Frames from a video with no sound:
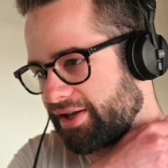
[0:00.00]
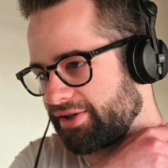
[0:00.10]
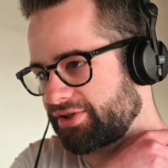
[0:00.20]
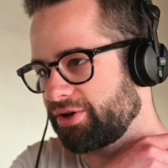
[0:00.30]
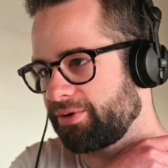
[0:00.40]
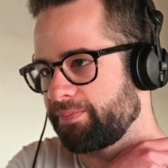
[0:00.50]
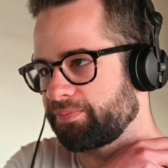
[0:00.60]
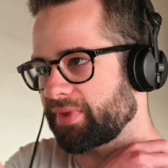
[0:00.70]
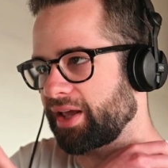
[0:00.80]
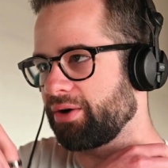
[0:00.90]
So
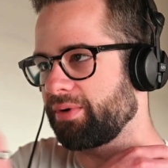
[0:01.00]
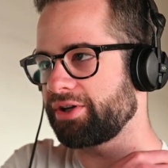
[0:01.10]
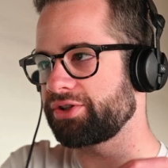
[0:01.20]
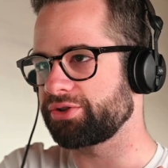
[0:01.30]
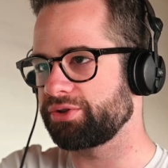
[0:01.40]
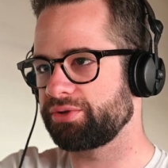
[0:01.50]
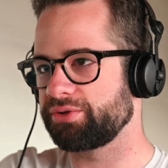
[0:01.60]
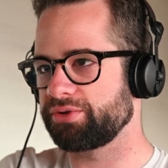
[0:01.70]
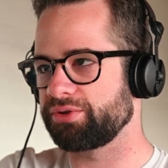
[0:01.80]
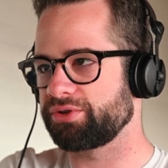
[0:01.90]
I wanted
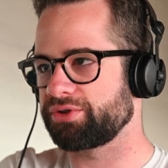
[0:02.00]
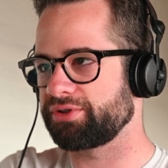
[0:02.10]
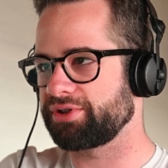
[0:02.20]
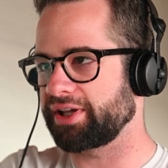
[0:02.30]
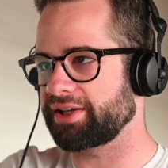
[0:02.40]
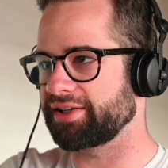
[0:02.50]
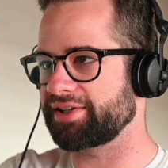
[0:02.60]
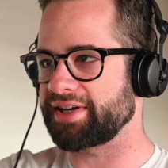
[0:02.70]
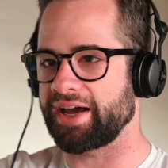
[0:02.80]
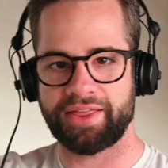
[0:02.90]
to
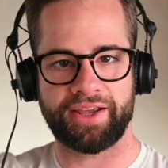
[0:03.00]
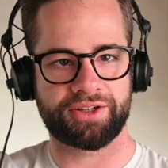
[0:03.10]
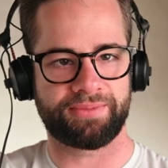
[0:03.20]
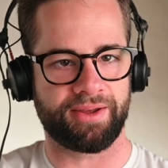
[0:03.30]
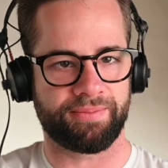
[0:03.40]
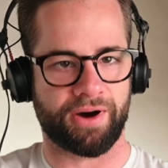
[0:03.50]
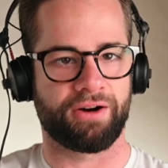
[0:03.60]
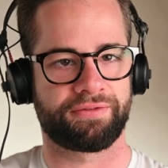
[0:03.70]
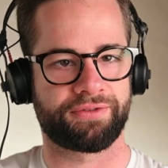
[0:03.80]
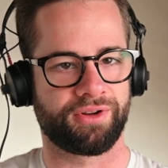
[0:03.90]
this chat thing to be
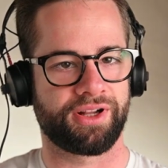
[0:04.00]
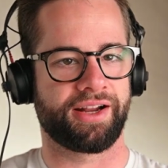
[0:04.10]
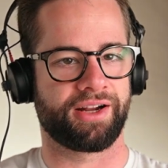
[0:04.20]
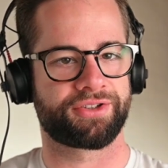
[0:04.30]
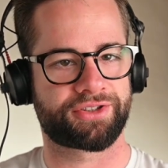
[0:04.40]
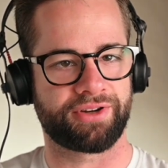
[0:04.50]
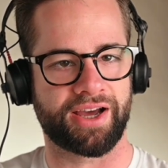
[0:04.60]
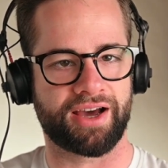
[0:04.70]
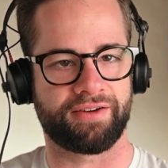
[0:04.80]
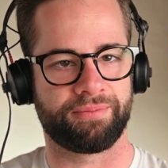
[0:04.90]
powerful and also
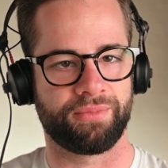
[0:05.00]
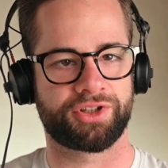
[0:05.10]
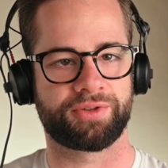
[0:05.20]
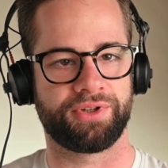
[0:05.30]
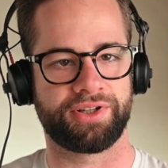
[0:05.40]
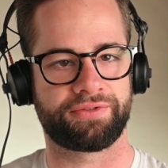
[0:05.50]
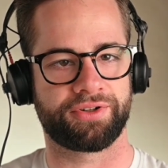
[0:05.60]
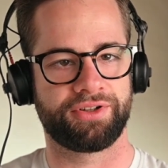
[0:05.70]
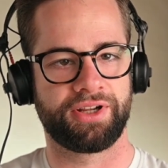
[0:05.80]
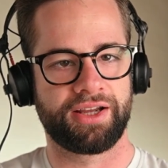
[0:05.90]
have multiple
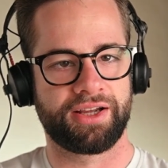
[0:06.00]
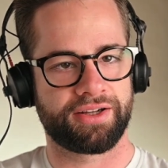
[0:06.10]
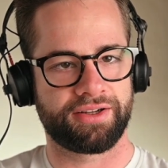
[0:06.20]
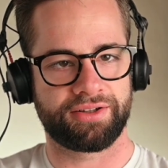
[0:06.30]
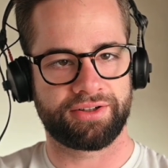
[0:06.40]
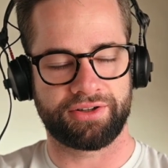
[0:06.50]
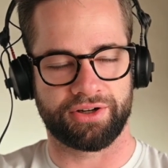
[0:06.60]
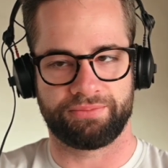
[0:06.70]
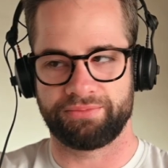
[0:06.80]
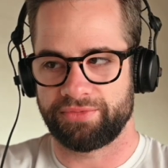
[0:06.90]
different,
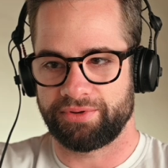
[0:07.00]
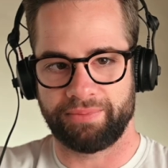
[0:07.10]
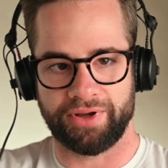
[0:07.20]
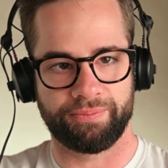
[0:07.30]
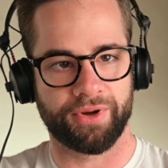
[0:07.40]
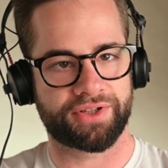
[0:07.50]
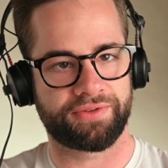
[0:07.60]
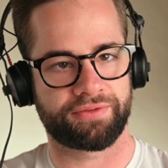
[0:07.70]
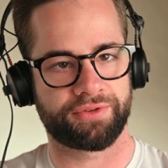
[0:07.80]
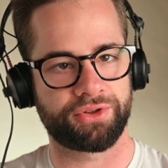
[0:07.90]
a bunch
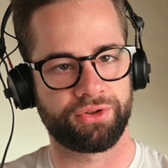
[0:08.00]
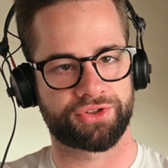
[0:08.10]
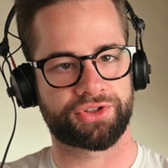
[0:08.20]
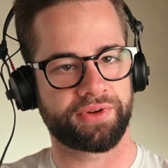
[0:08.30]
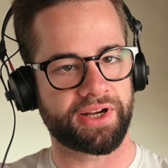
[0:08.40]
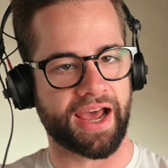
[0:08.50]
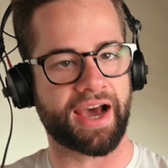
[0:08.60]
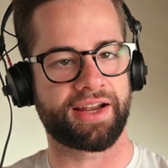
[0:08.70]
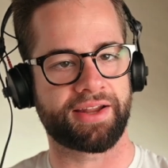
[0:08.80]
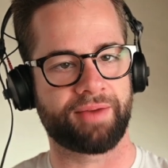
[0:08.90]
of different tools. So it
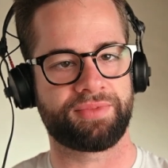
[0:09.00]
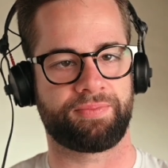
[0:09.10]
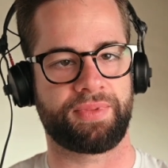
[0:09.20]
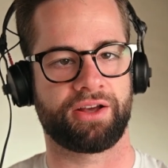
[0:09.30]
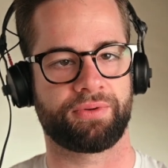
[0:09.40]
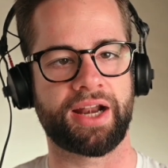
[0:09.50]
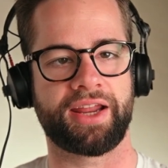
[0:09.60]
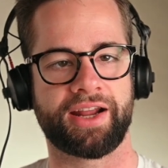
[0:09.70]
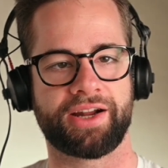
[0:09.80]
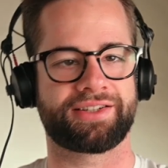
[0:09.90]
had MCP
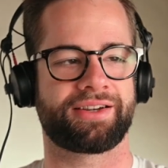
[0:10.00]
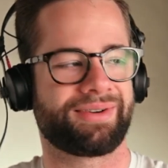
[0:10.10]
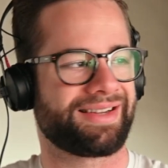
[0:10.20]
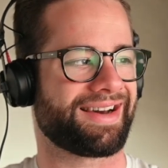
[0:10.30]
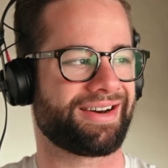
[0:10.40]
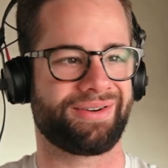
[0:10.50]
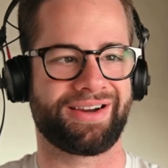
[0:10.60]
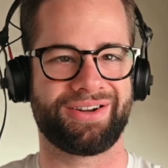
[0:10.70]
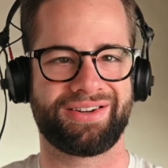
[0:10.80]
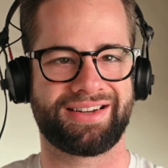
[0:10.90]
already, and I was like, well, how do
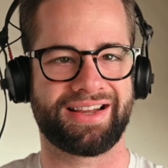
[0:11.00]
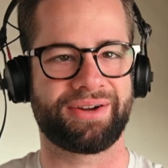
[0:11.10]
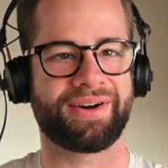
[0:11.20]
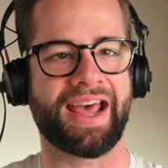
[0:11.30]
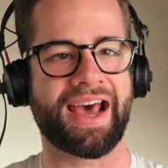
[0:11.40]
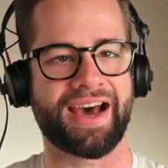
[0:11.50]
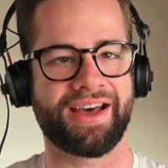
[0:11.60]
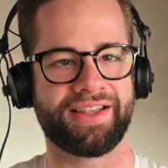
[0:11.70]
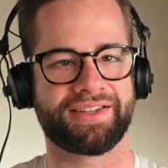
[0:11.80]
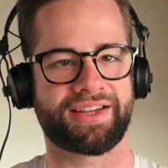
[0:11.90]
I
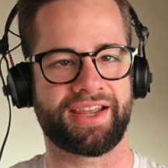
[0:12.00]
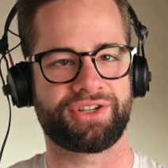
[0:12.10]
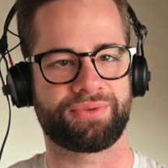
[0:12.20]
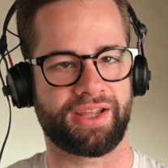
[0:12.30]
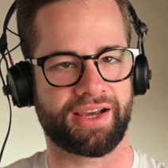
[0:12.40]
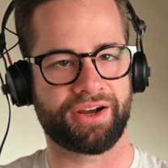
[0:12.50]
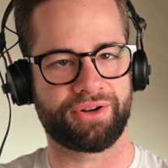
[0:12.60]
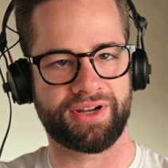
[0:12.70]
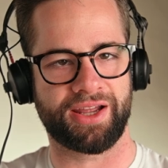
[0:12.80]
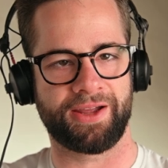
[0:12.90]
add this
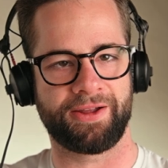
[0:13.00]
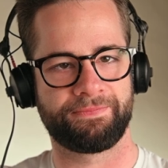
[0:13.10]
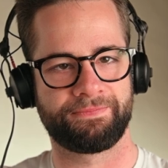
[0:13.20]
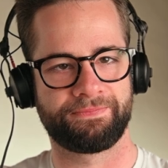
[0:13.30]
A2A?